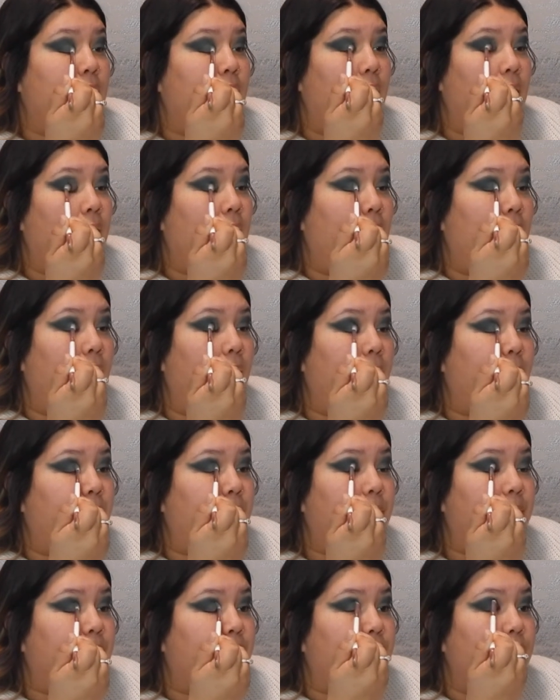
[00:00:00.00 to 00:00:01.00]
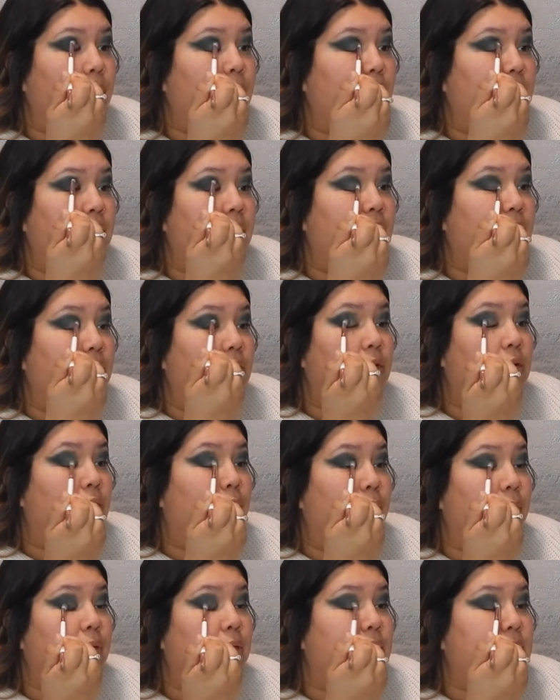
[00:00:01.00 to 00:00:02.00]
the look
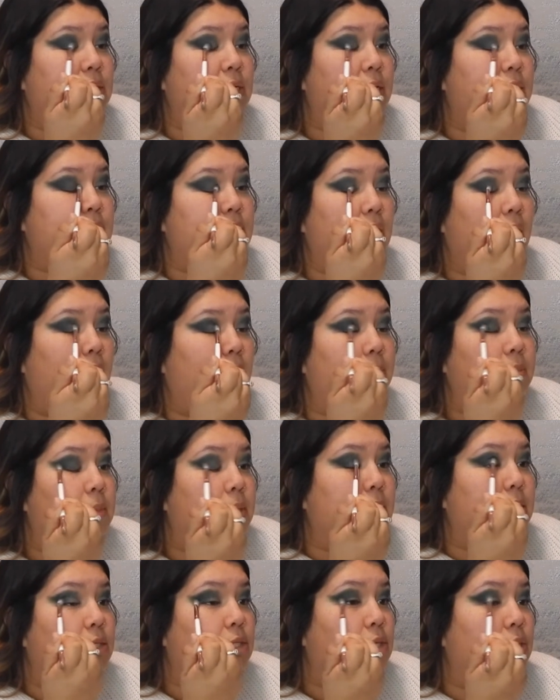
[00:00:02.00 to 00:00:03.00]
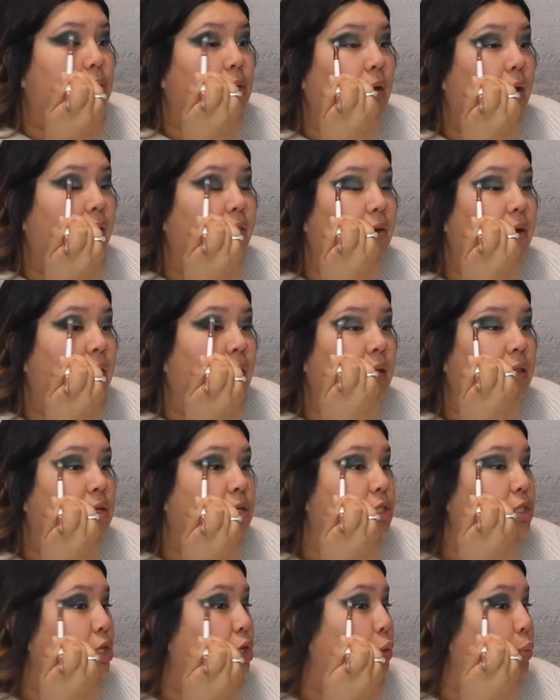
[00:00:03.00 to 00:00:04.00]
really does come together and
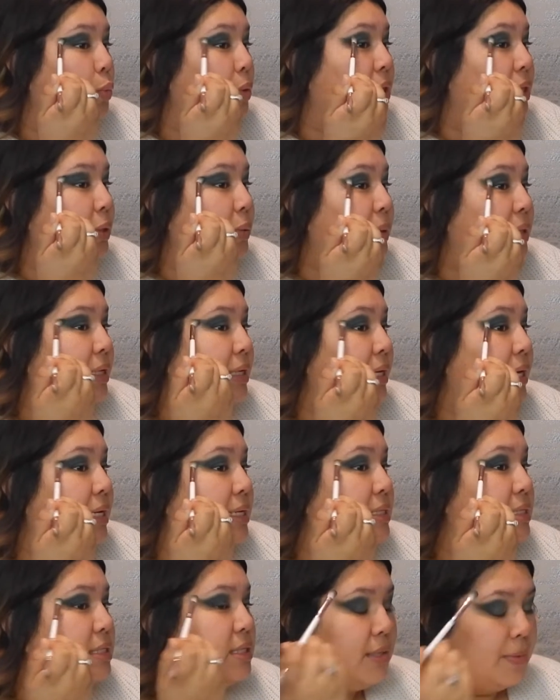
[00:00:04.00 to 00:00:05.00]
looks really, really nice.